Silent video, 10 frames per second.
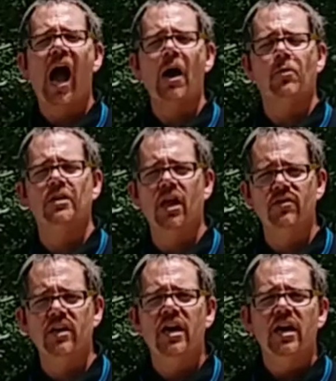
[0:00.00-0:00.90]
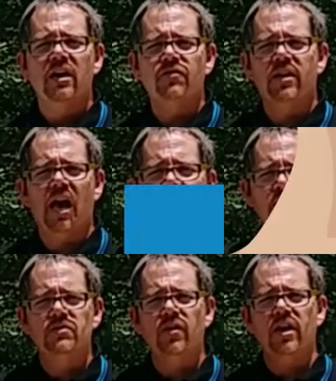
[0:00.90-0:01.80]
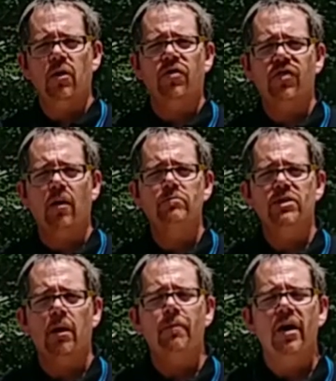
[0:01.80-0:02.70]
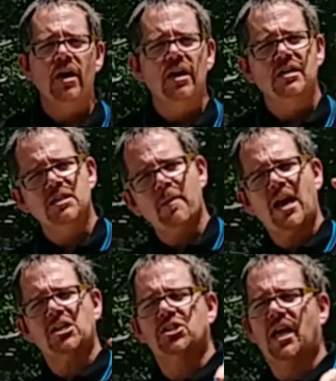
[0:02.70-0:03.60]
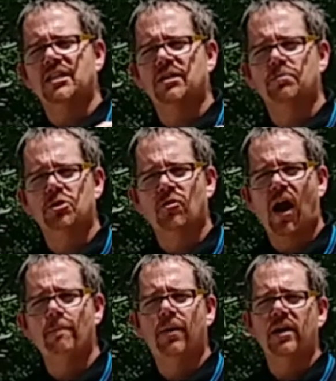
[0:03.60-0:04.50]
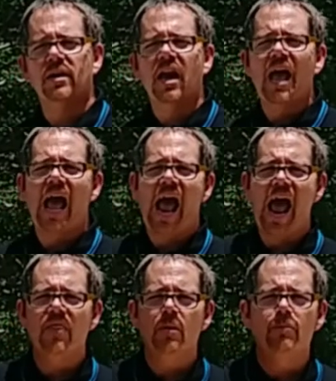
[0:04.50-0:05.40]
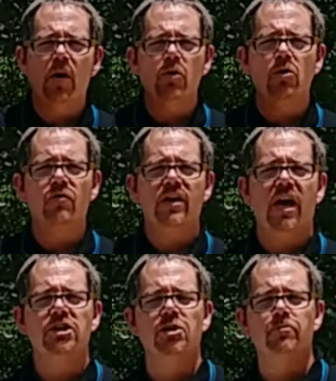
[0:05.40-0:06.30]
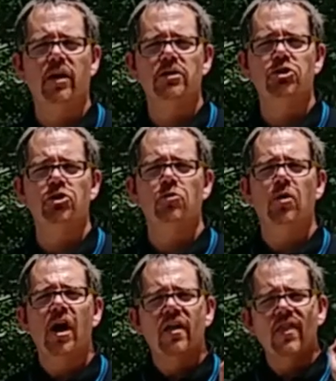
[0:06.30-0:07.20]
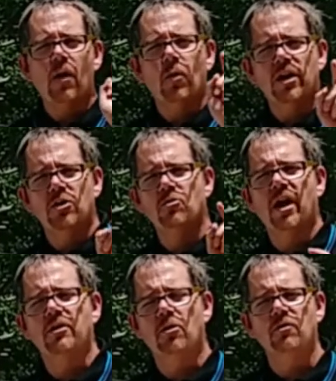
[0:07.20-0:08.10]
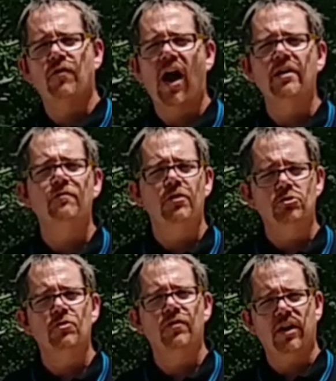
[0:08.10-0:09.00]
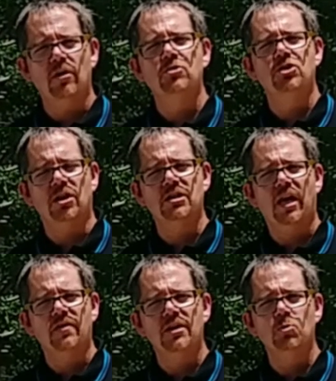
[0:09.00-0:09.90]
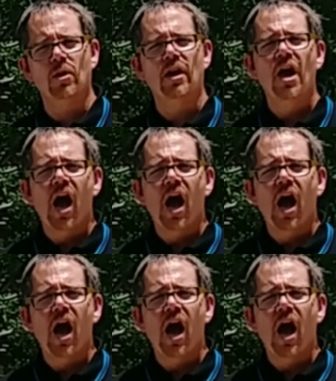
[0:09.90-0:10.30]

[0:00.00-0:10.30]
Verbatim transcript: I would love it if you gave this video a thumbs up, smash that subscribe button, and the bell notification button too. That way you get notified of future videos just like this one.